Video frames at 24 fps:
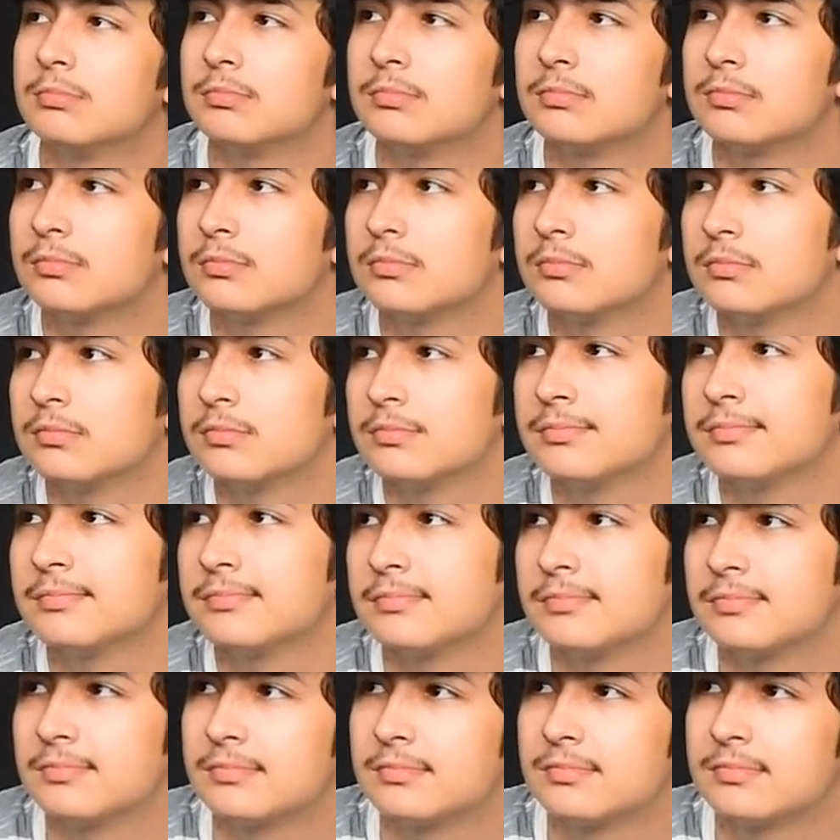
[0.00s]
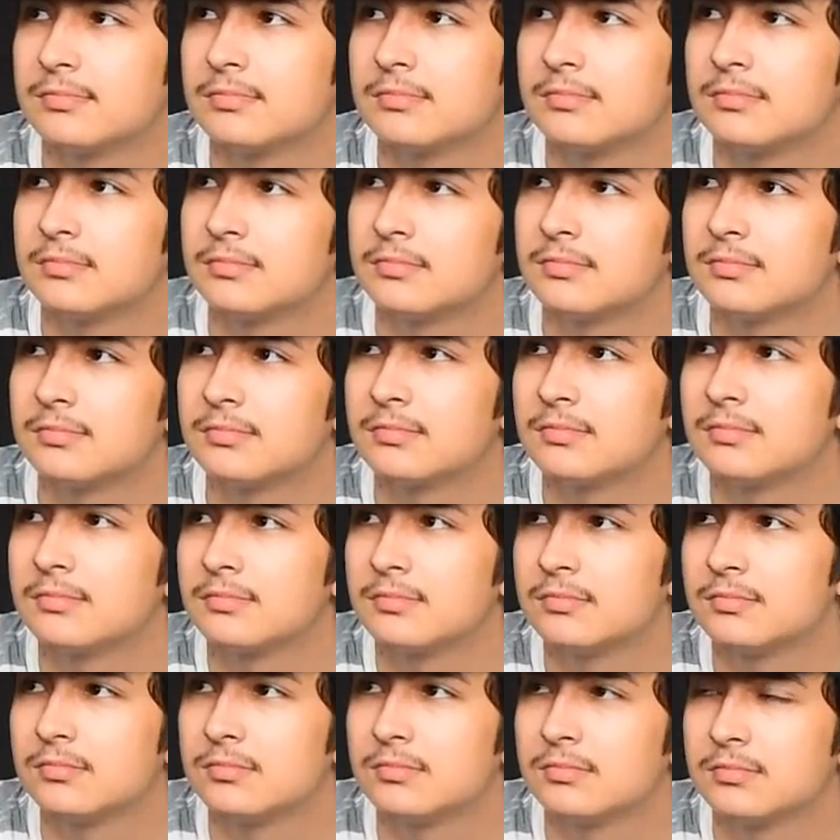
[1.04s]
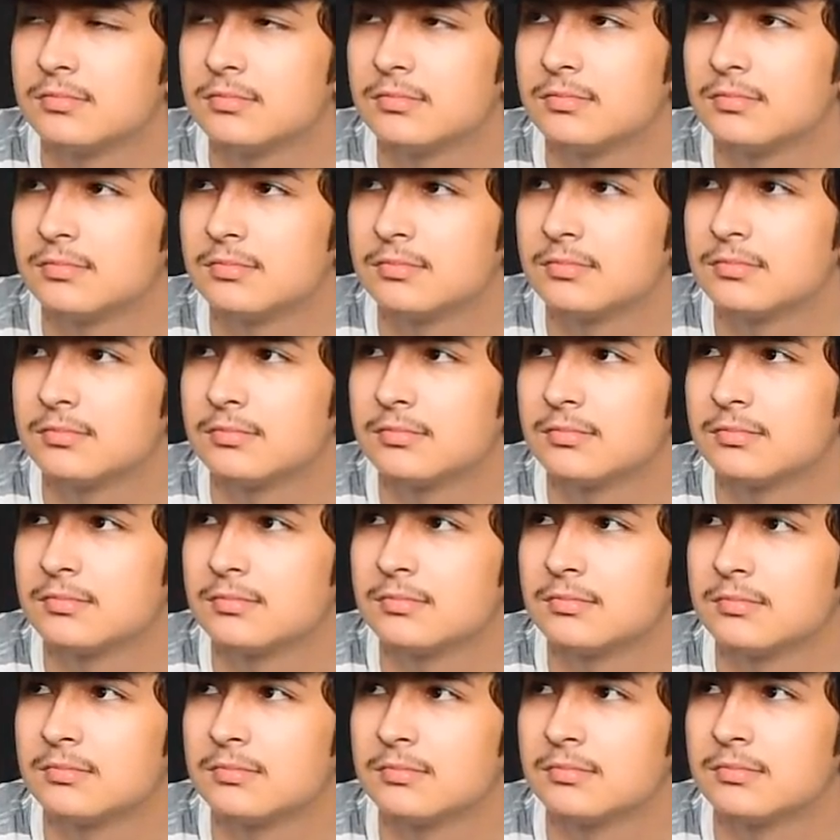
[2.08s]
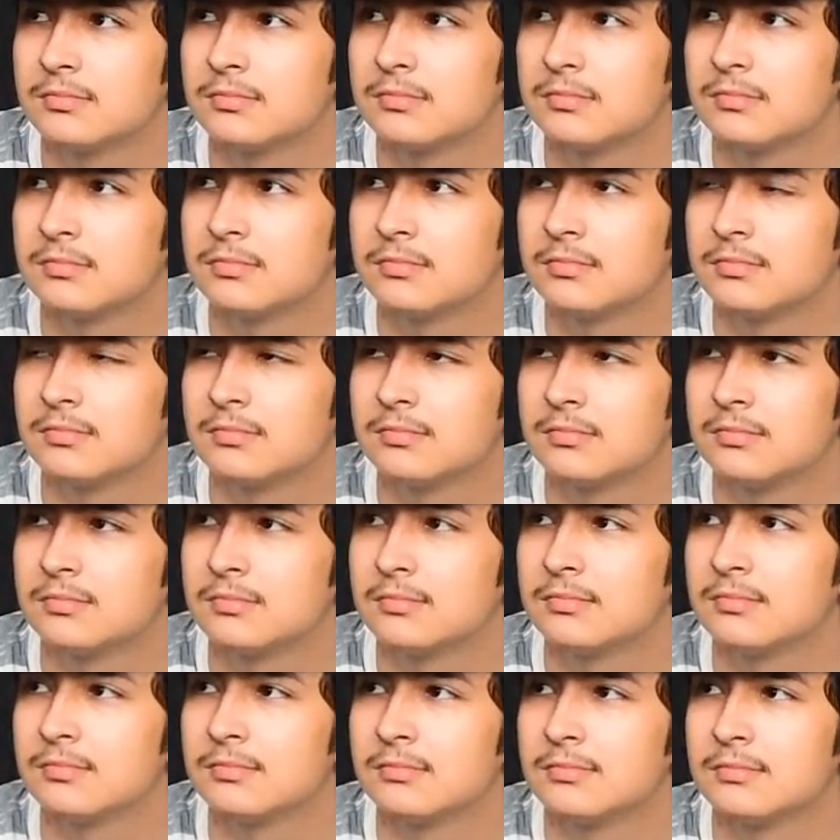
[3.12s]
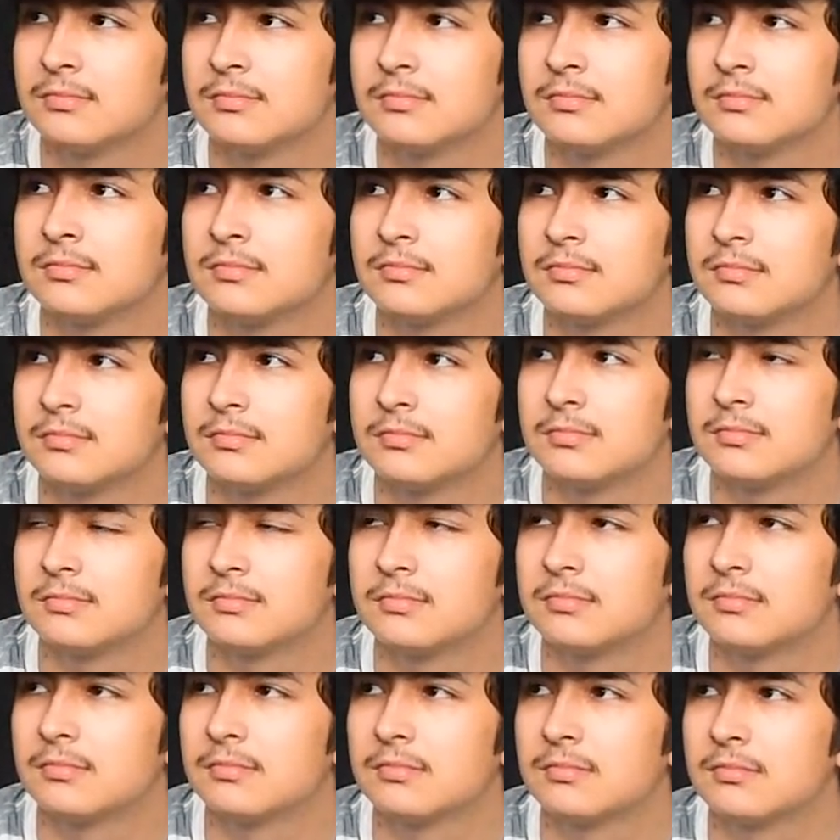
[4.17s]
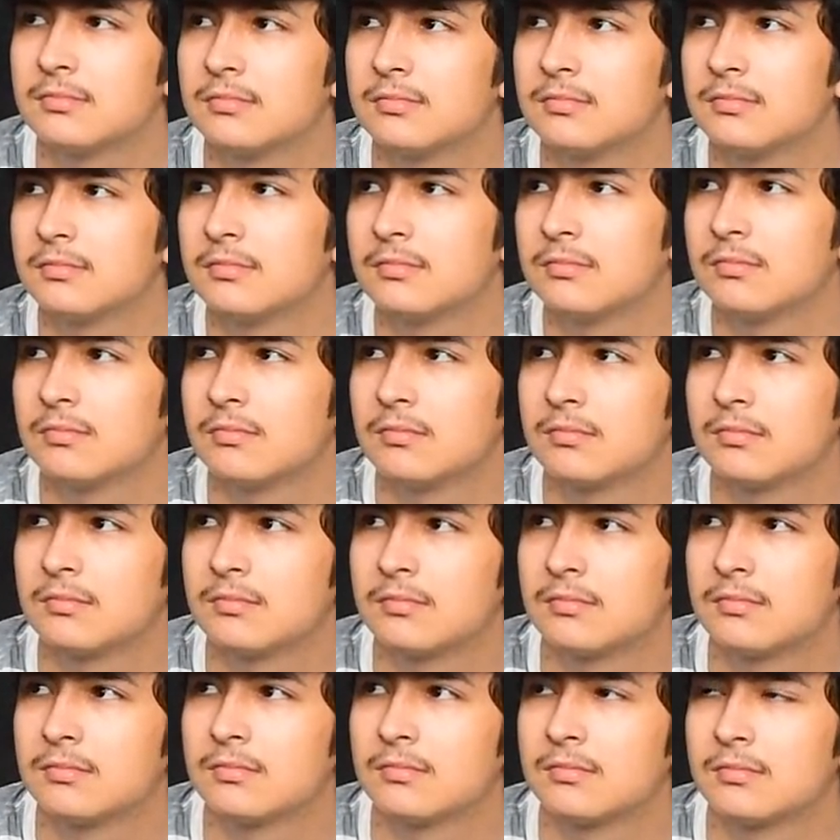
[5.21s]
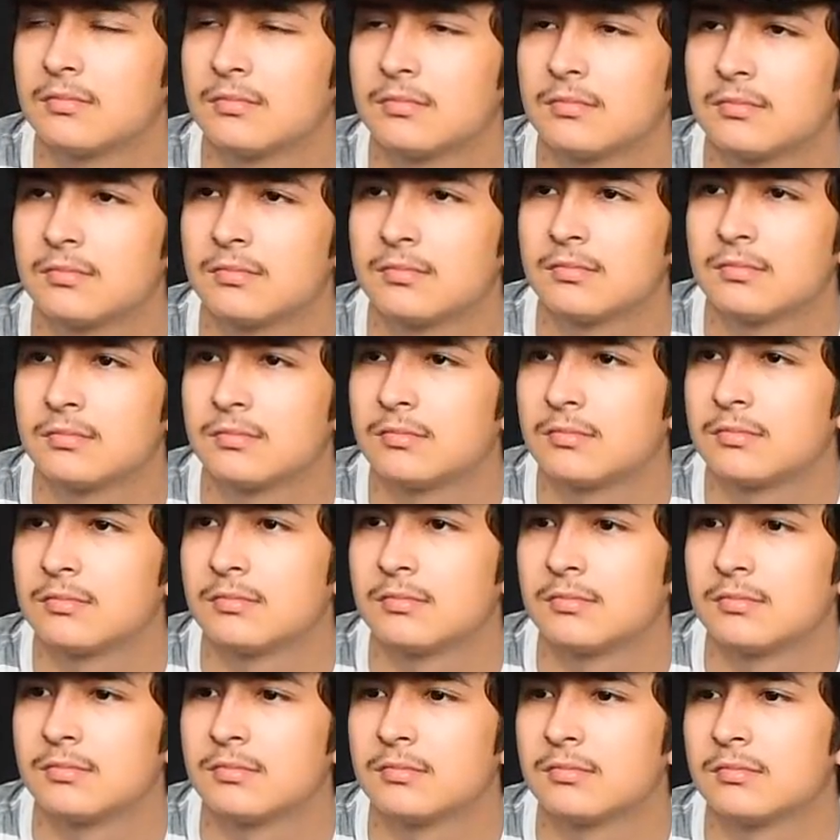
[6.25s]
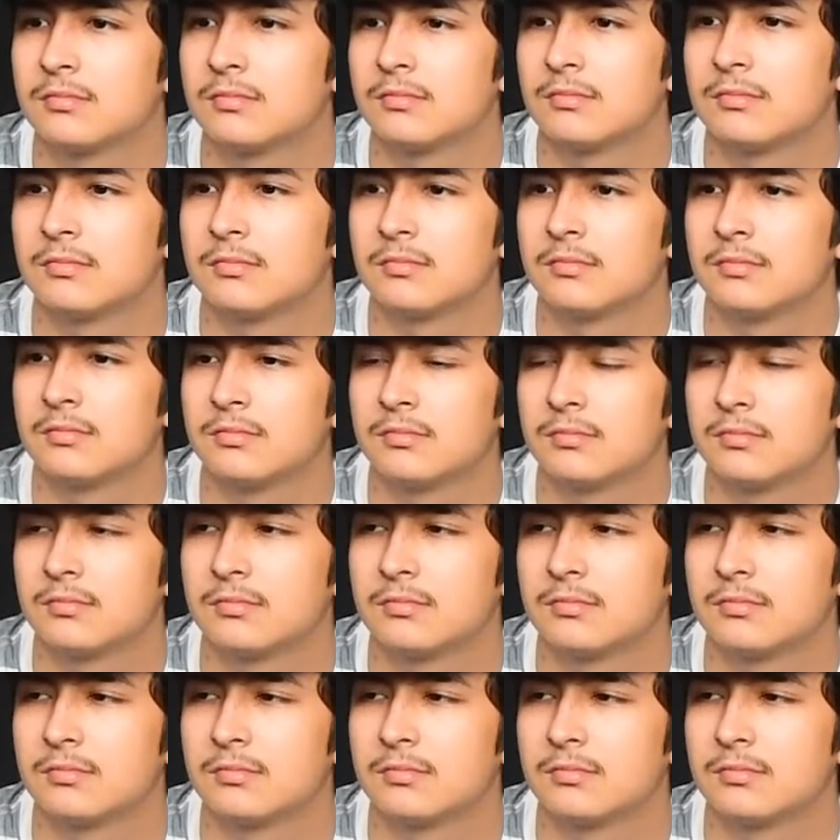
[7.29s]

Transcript: (silent)